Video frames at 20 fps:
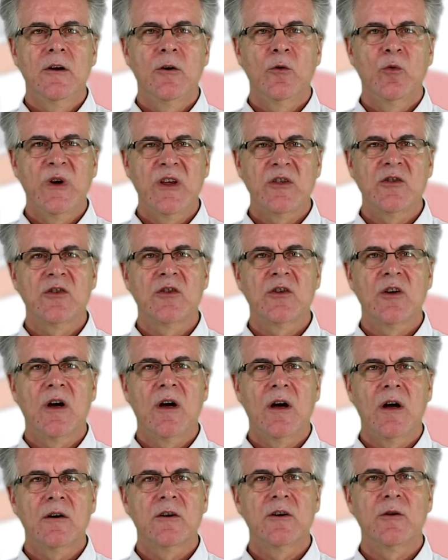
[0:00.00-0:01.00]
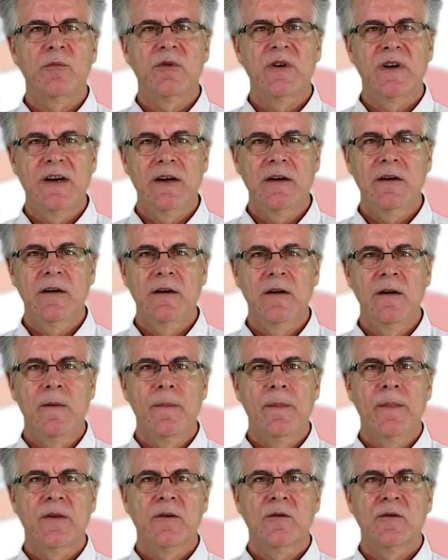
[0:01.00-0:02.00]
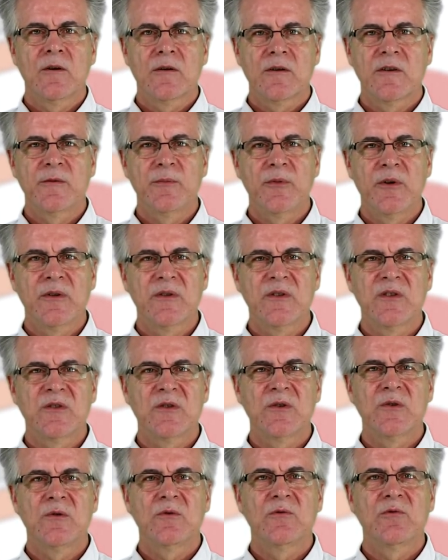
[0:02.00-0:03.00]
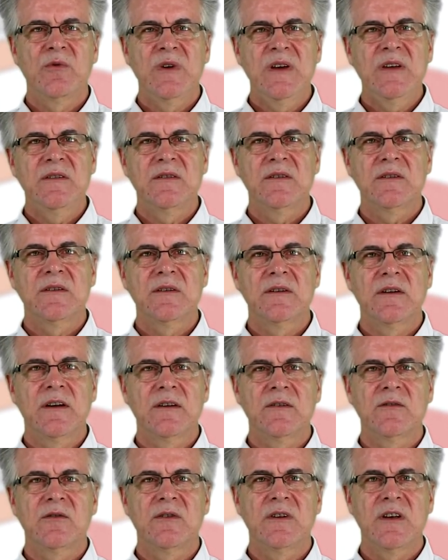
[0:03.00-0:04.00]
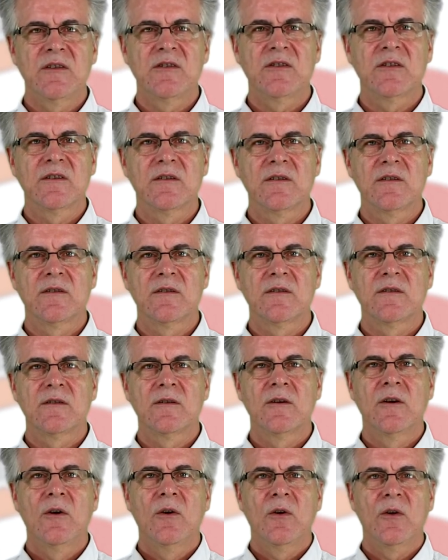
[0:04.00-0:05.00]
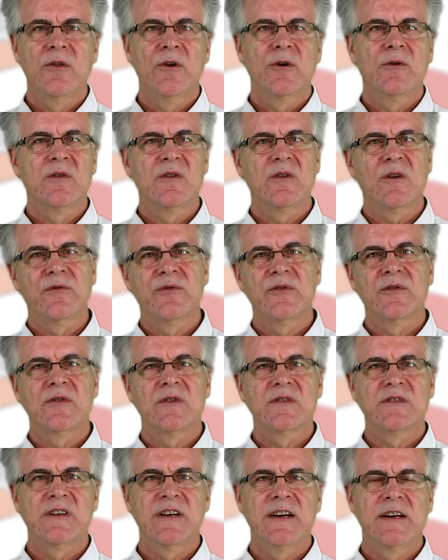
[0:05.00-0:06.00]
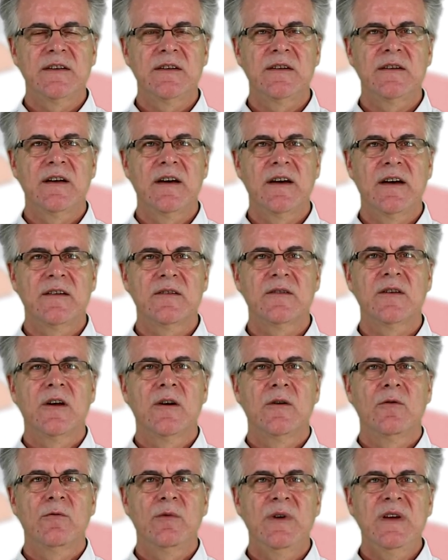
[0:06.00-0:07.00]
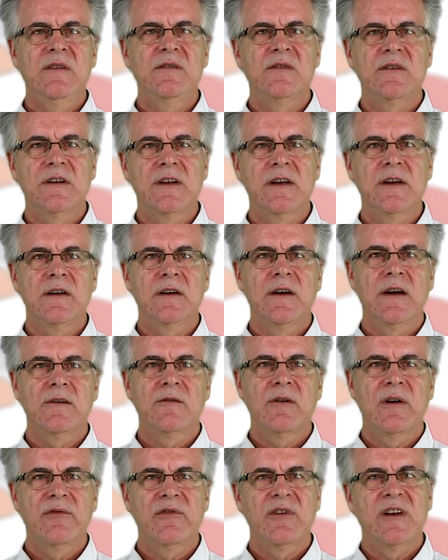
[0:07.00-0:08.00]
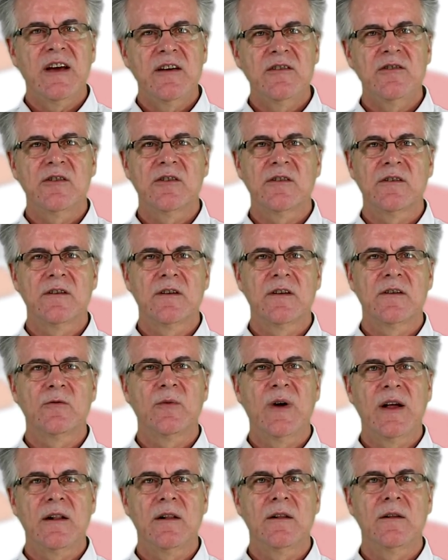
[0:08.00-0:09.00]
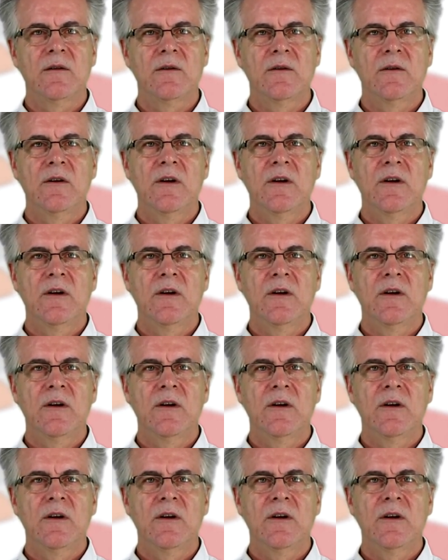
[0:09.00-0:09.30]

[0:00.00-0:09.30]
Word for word: which arguably corresponds to reason and traditions, although it's often translated as reasoning and revelation as well.